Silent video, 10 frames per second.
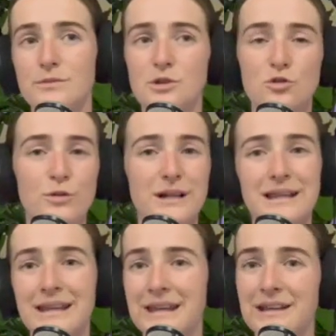
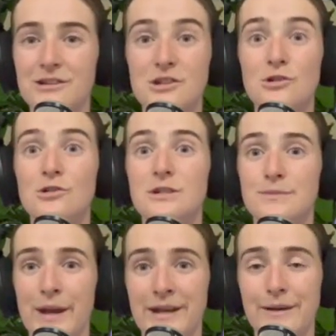trickling into
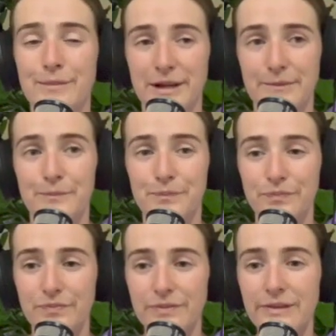spending money.
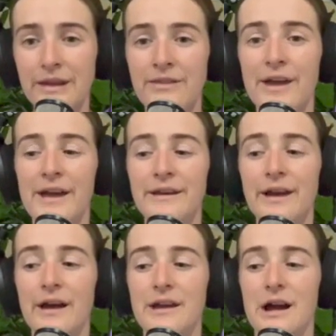Then
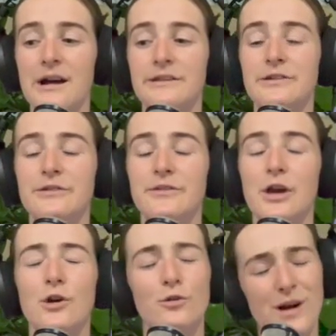I kind of
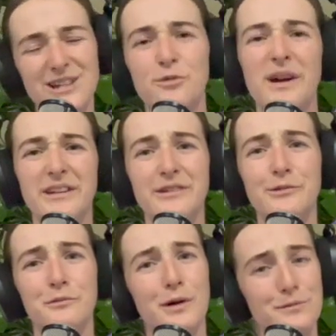graduated,
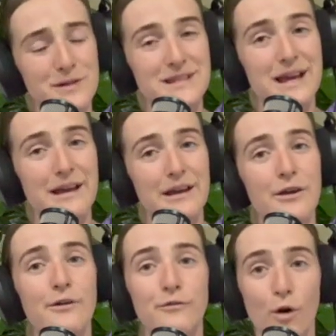one would say,
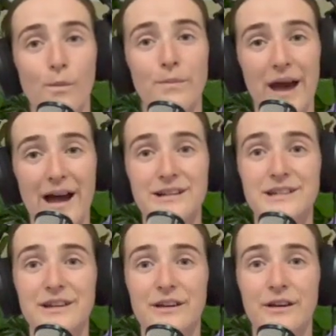from that
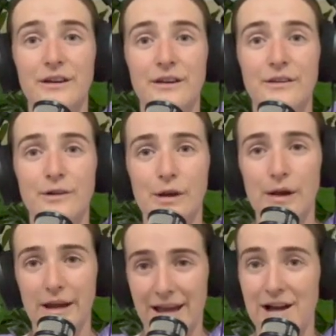
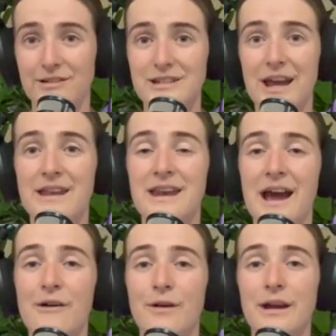account. And
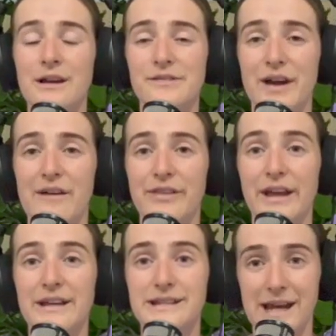now I kind of have
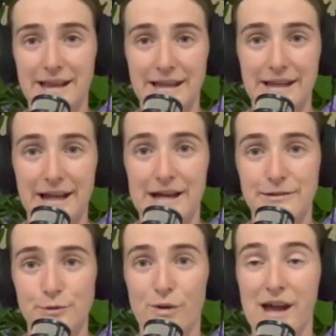like a daily
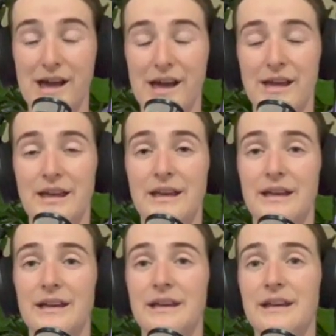account where
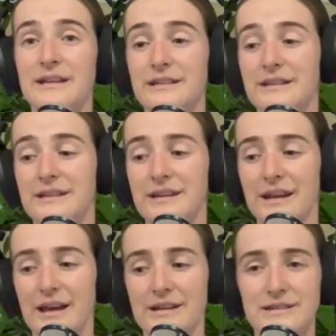it
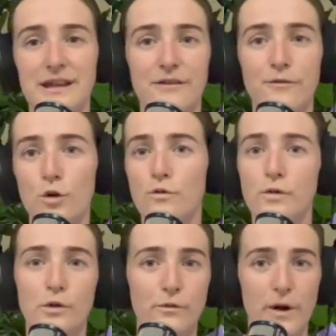has like food,
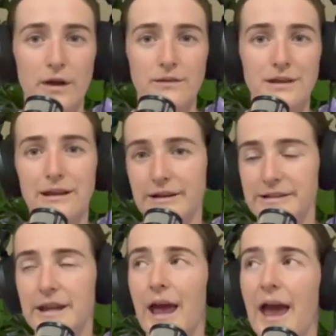fuel, fun in
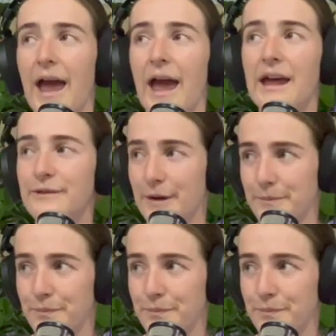it. Anyway,